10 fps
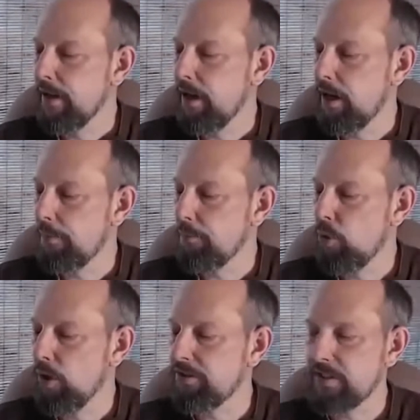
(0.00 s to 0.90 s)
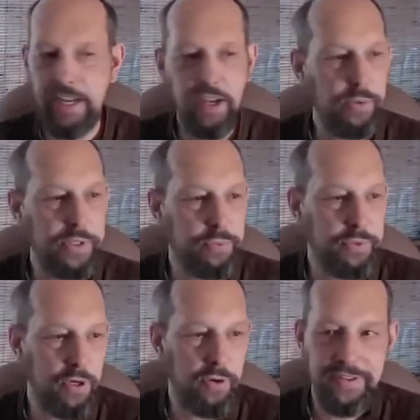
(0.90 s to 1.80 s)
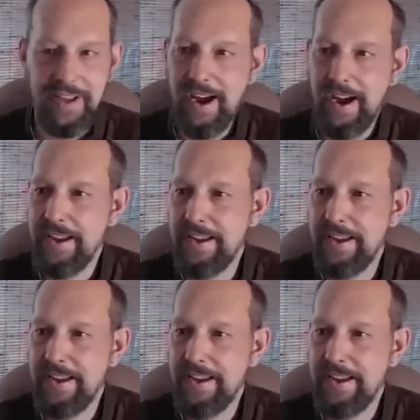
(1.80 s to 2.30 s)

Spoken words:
Horsetail, which we know is high